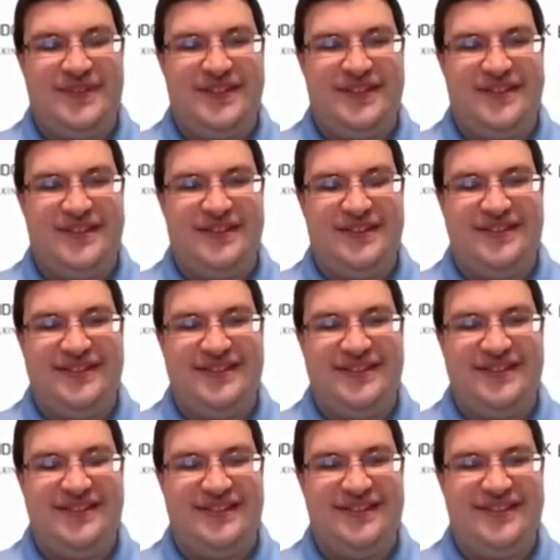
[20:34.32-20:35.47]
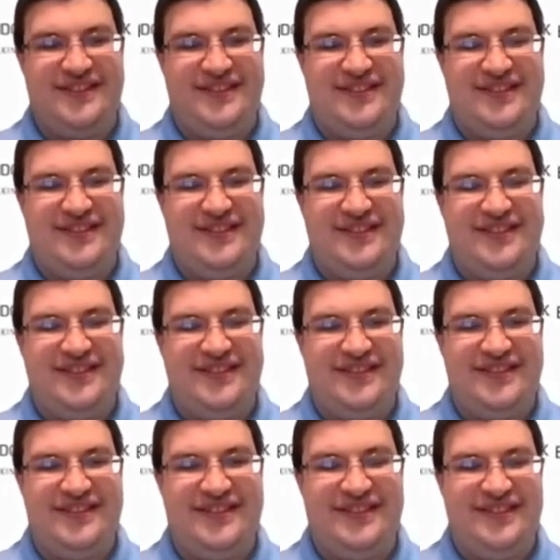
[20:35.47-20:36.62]

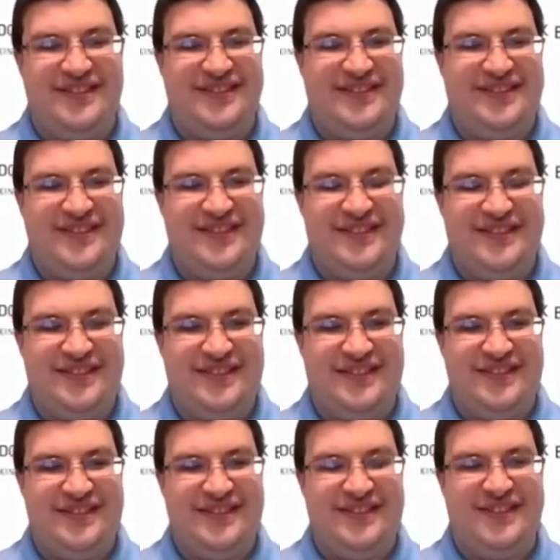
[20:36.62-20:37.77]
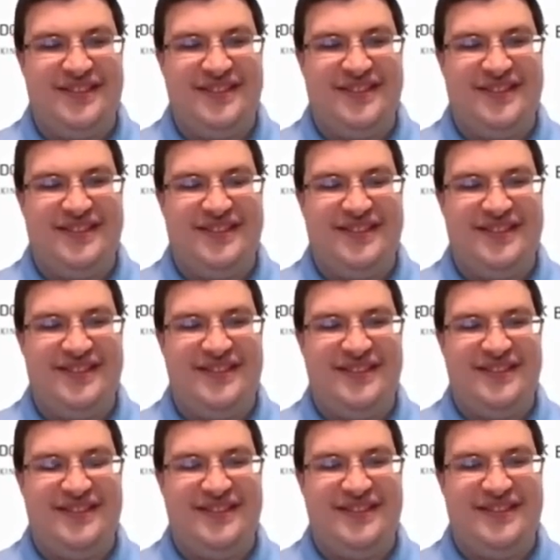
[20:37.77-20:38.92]

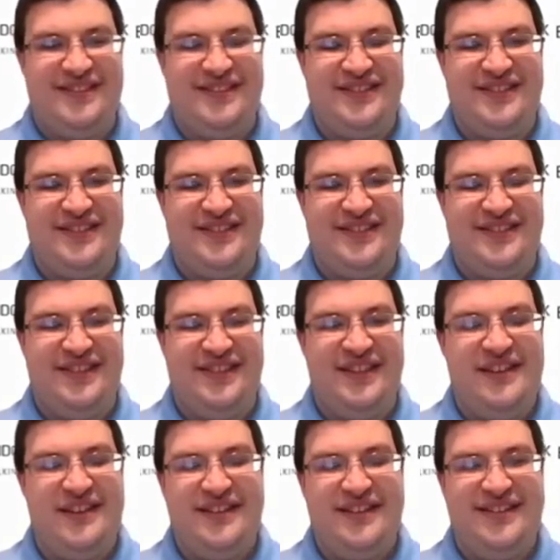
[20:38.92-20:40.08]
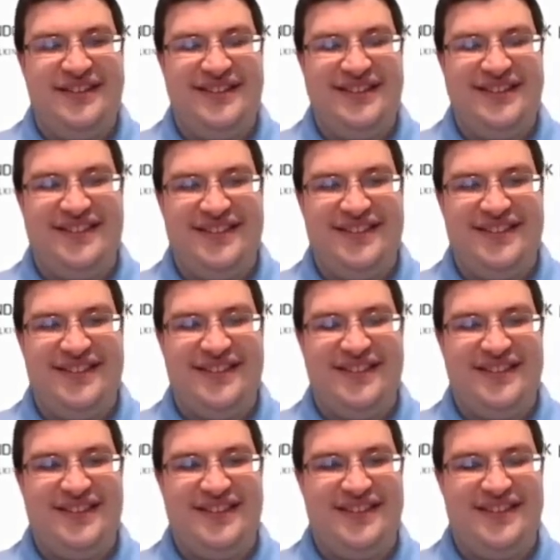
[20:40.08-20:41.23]

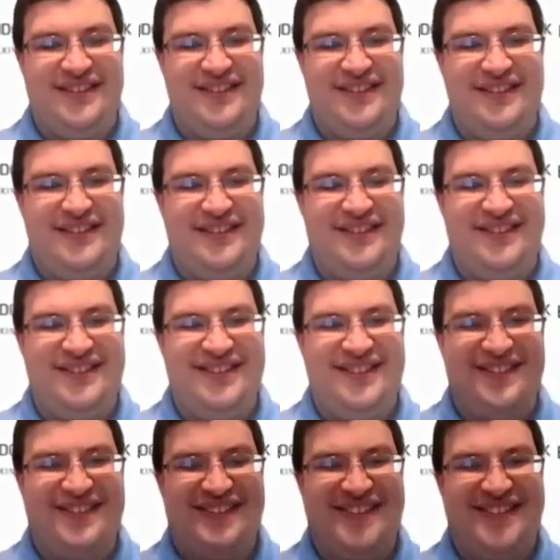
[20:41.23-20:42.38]
The person shown says nothing.